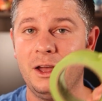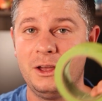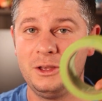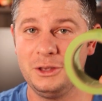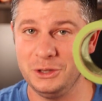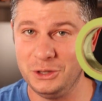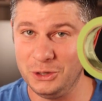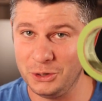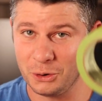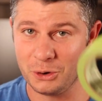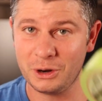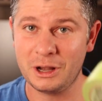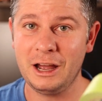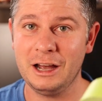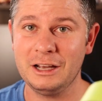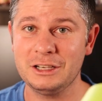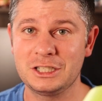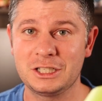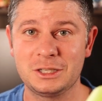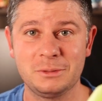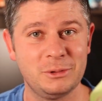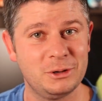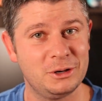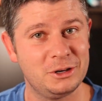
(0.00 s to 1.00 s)
your
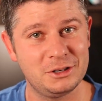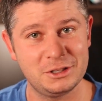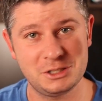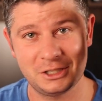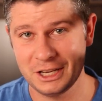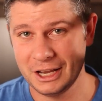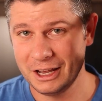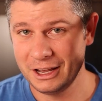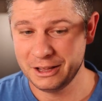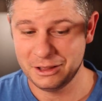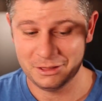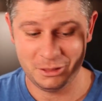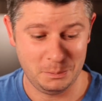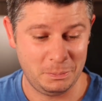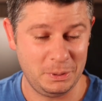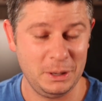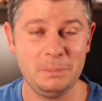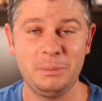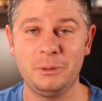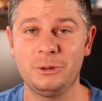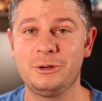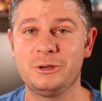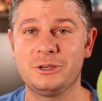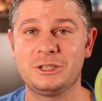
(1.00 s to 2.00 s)
customers, the
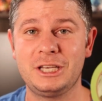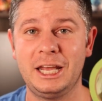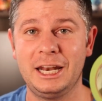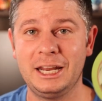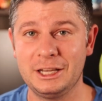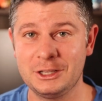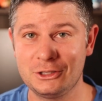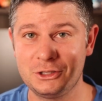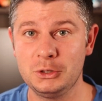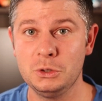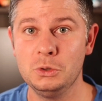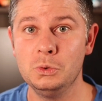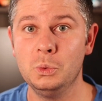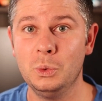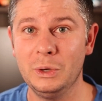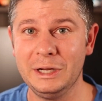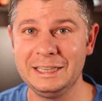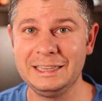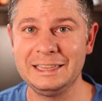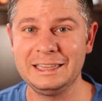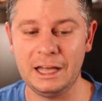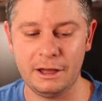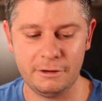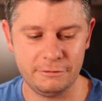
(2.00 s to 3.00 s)
people you're sending it to
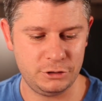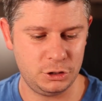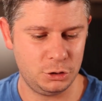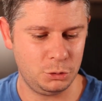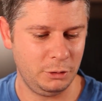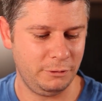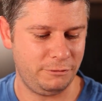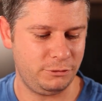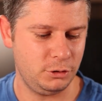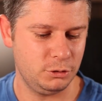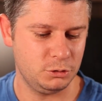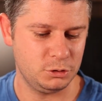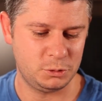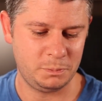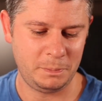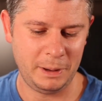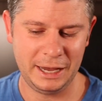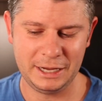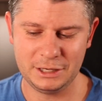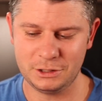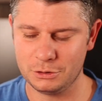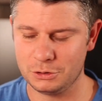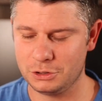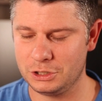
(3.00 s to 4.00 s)
will love you if you use
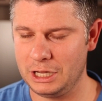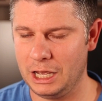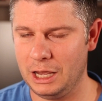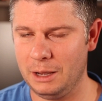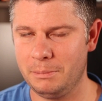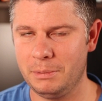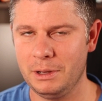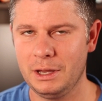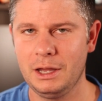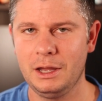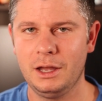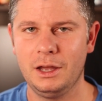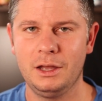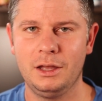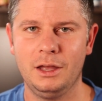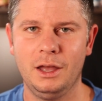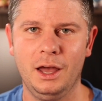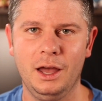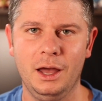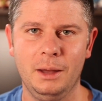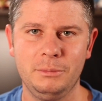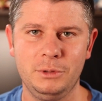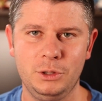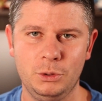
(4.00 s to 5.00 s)
painter's tape.
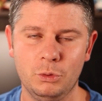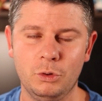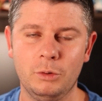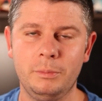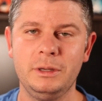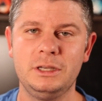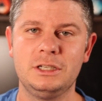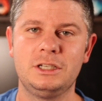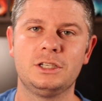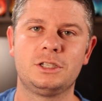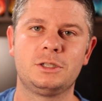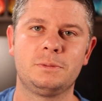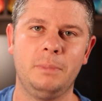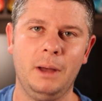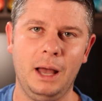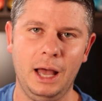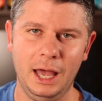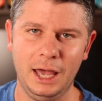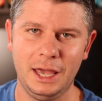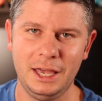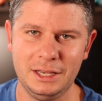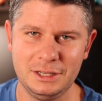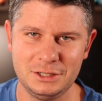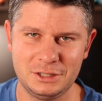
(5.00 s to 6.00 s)
You will be
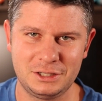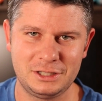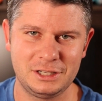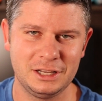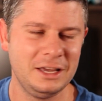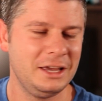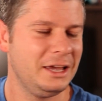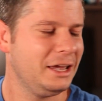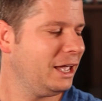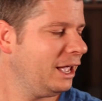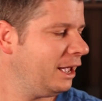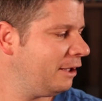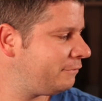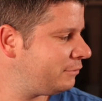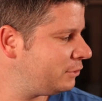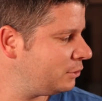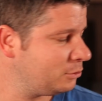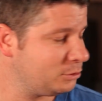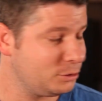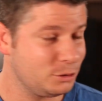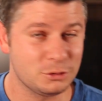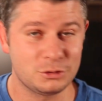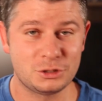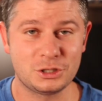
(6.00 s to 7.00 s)
despised if
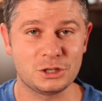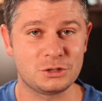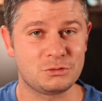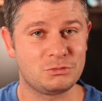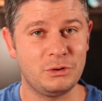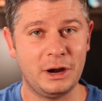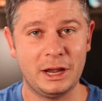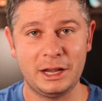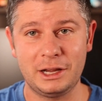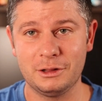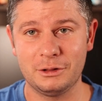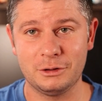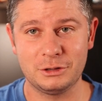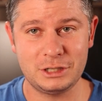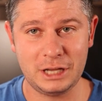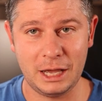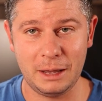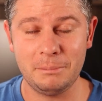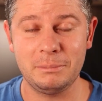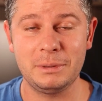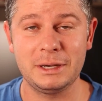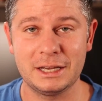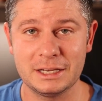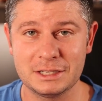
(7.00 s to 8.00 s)
you use just regular
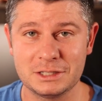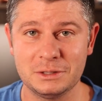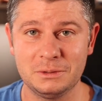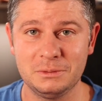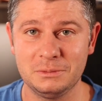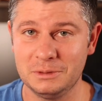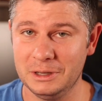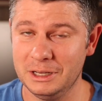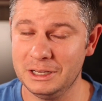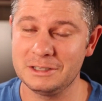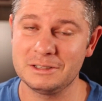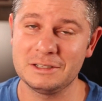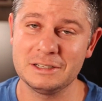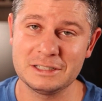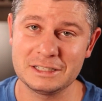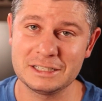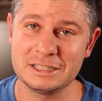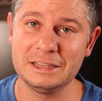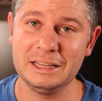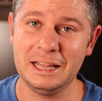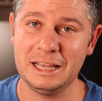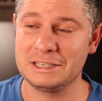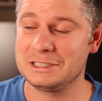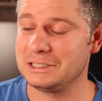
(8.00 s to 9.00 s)
tape, because it is
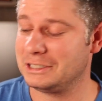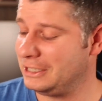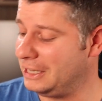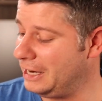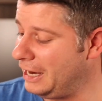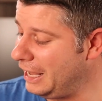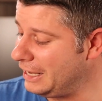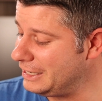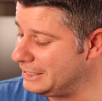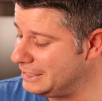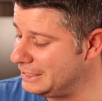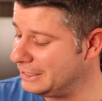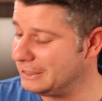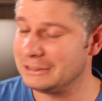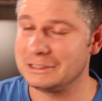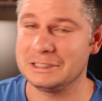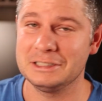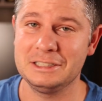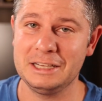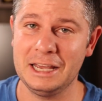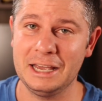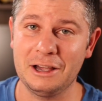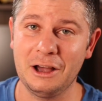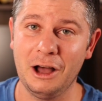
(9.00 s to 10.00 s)
less than ideal
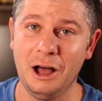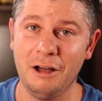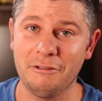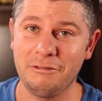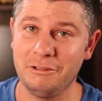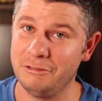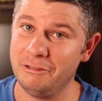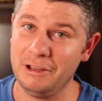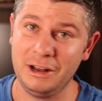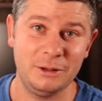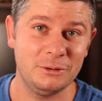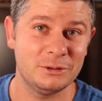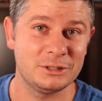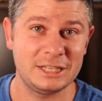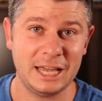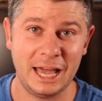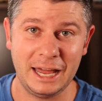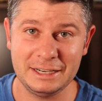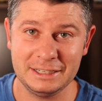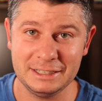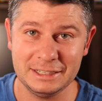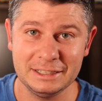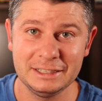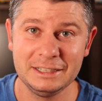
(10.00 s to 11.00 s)
to take off. If anyone's
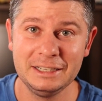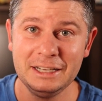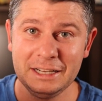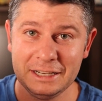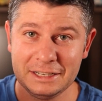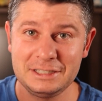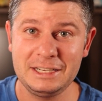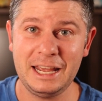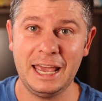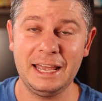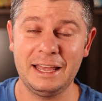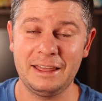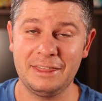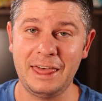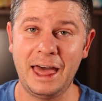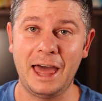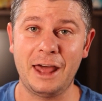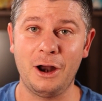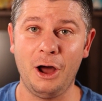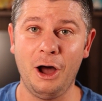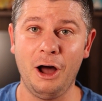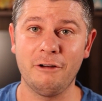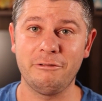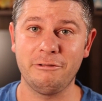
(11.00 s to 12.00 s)
had to take
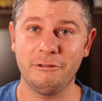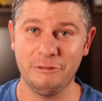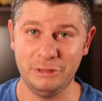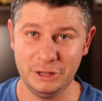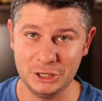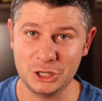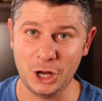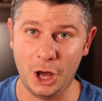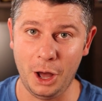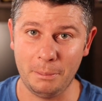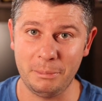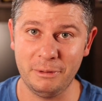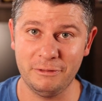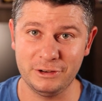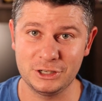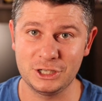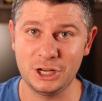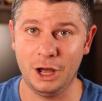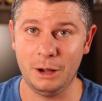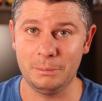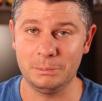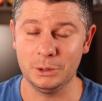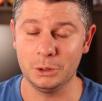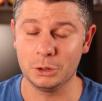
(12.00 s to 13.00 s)
that off of the top of a
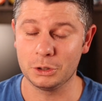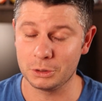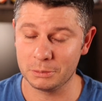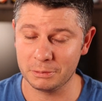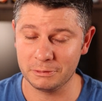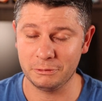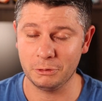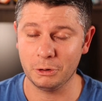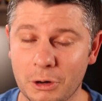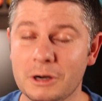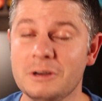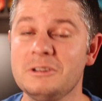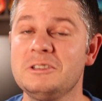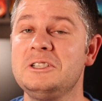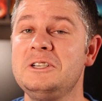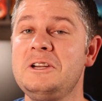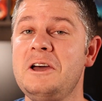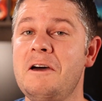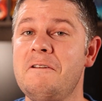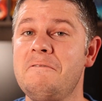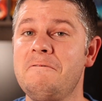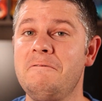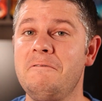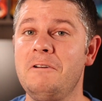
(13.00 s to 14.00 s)
top loader before, it's
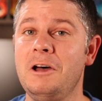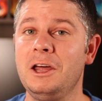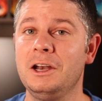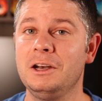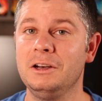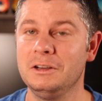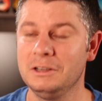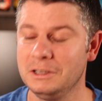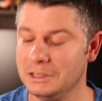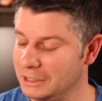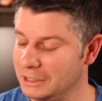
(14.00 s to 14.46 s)
not fun.